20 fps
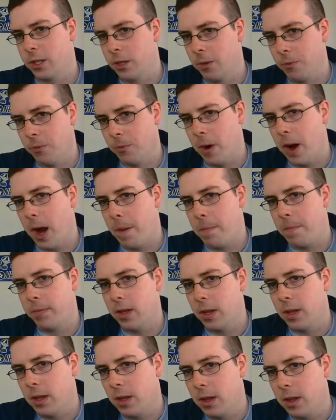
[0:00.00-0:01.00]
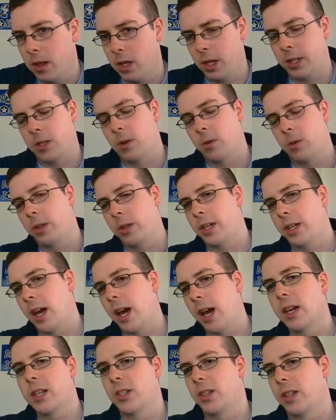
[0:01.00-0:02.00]
is the RAM. It's only
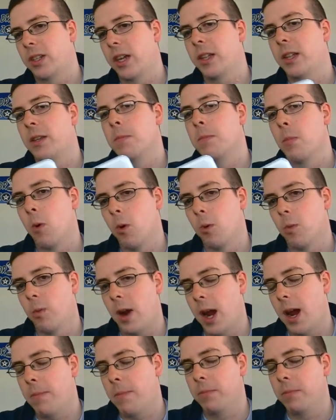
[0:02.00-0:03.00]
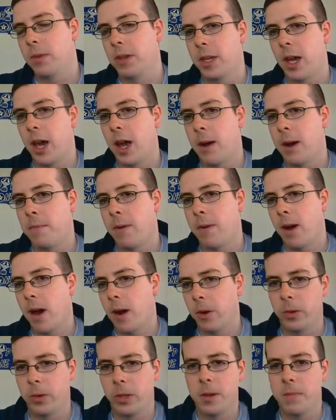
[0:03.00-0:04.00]
got slightly more RAM than the
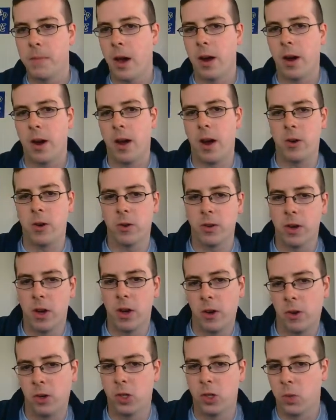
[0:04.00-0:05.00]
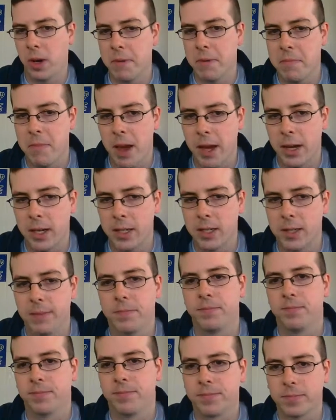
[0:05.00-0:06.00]
iPod, only about 120 megs.